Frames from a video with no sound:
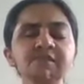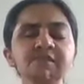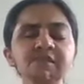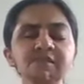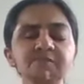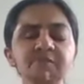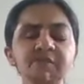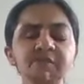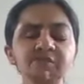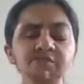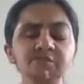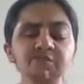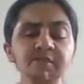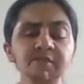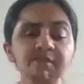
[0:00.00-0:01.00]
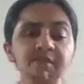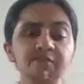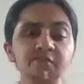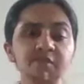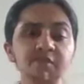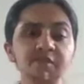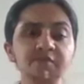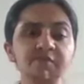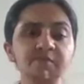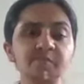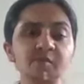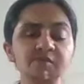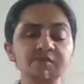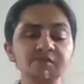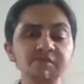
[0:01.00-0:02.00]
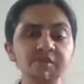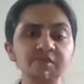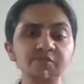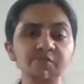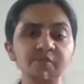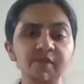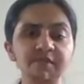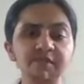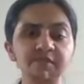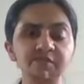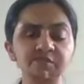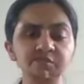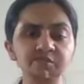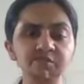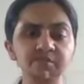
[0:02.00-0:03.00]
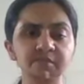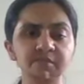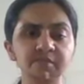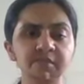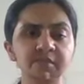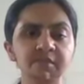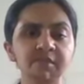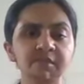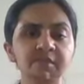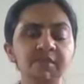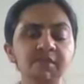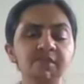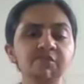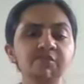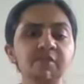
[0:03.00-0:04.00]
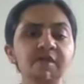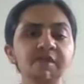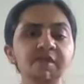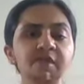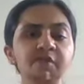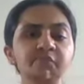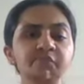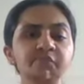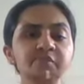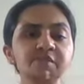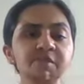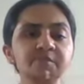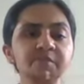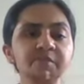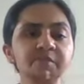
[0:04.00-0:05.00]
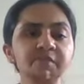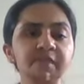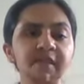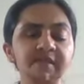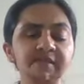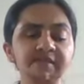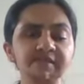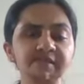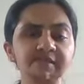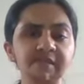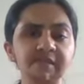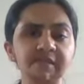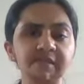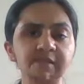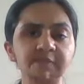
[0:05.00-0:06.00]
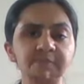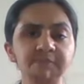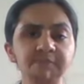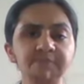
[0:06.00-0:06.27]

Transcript: Just make sure that whatever posture you are into, you are comfortable and steady.